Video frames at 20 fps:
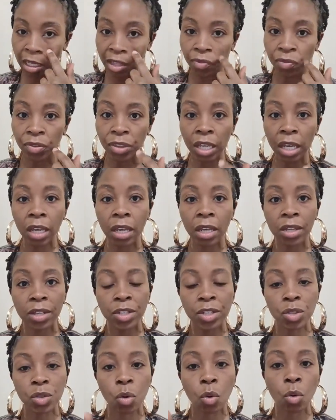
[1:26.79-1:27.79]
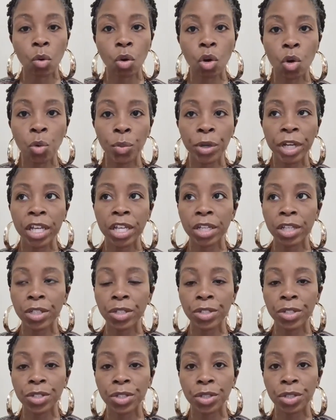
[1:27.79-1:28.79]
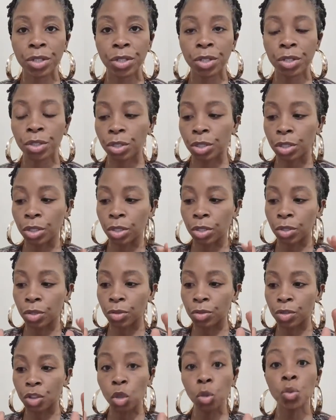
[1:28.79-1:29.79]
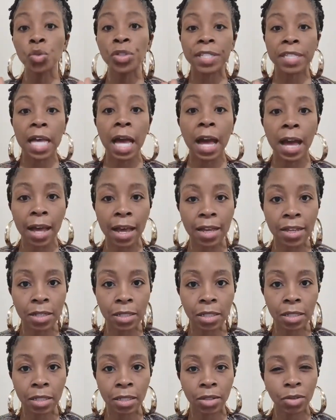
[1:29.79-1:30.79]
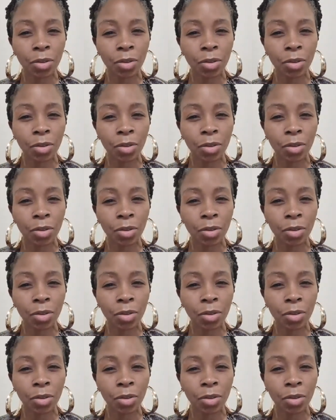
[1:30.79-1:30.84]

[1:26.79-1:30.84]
There is always two sides.